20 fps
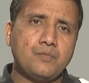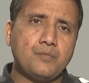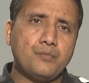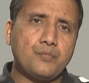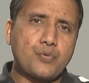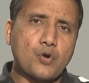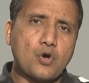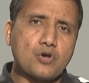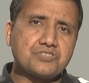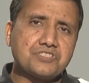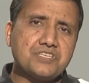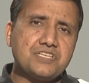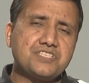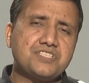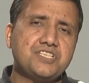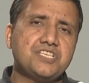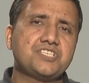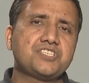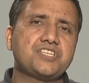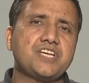process
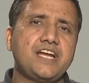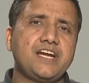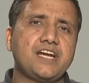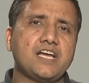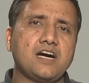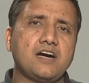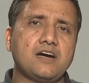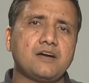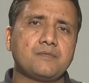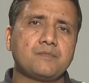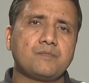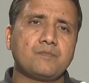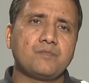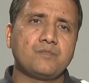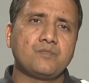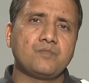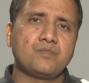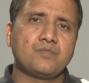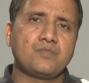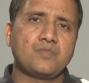this data
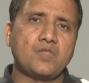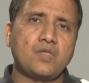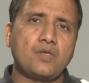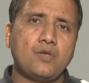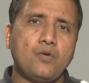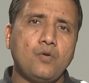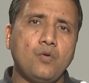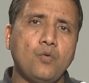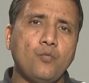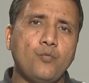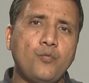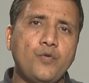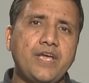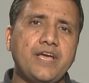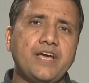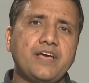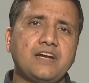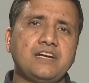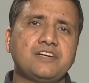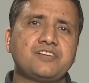where
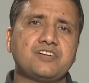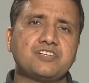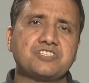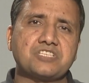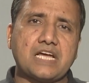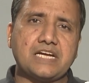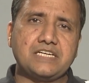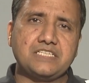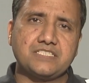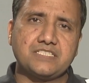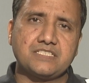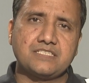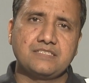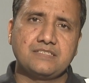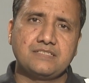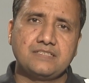it resides.